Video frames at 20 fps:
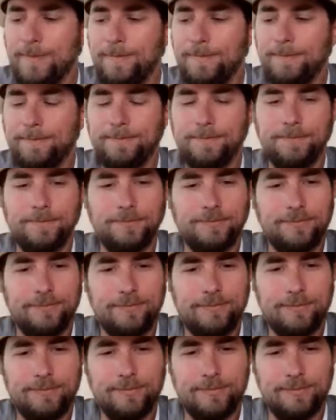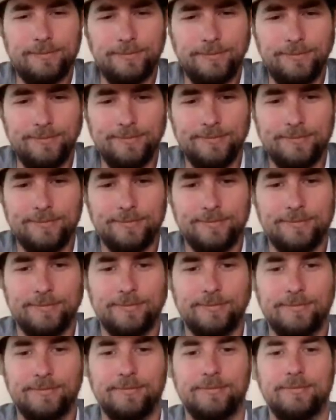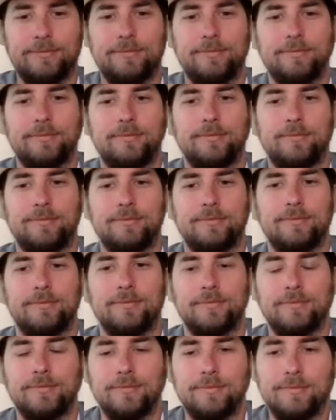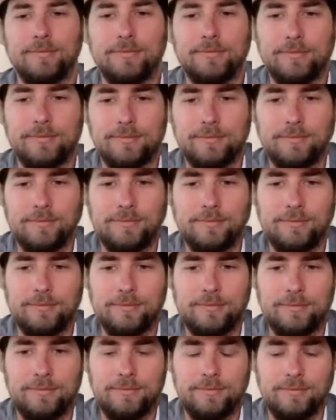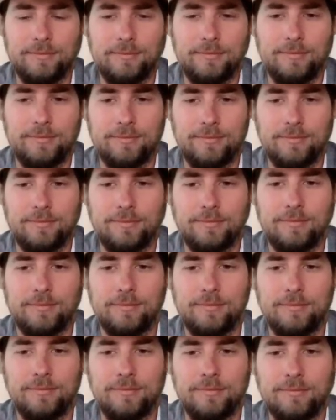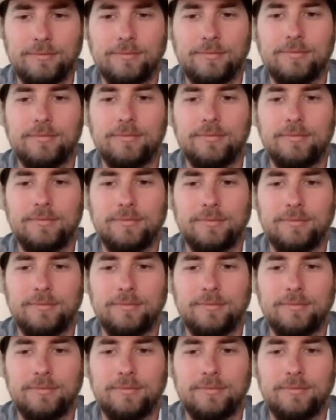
This person isn't speaking.